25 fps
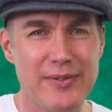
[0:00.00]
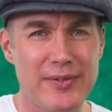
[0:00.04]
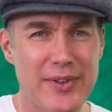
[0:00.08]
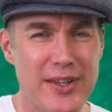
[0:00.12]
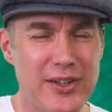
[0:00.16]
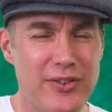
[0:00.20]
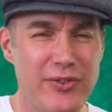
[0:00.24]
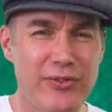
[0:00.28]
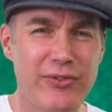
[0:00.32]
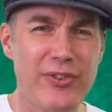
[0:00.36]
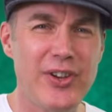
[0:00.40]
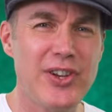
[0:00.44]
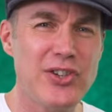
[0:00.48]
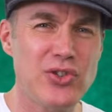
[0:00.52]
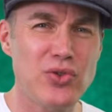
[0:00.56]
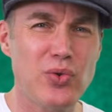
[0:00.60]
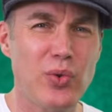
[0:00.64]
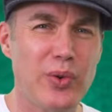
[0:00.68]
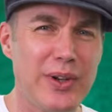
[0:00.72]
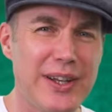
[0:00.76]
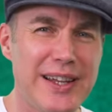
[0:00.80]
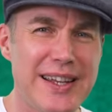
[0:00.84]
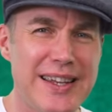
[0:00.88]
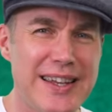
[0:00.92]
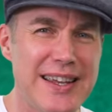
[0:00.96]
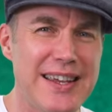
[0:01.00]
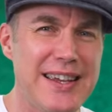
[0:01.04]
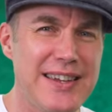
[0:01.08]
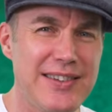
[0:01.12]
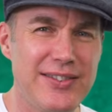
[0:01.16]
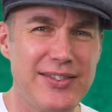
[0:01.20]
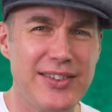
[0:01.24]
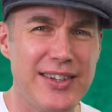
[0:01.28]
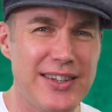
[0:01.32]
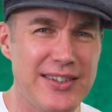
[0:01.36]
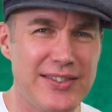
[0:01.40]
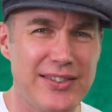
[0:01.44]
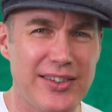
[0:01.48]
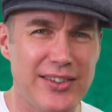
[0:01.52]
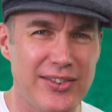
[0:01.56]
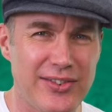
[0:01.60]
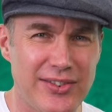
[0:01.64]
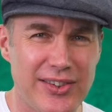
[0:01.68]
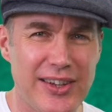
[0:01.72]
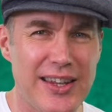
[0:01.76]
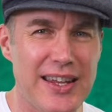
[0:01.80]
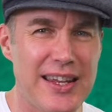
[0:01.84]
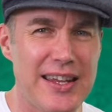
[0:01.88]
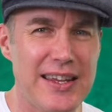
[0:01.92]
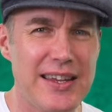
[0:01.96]
It's visually easy to
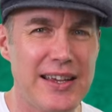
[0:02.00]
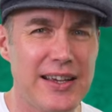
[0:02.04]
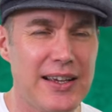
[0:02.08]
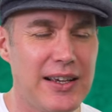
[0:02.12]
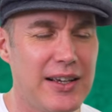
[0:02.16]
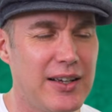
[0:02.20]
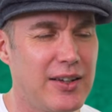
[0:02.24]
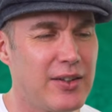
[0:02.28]
see,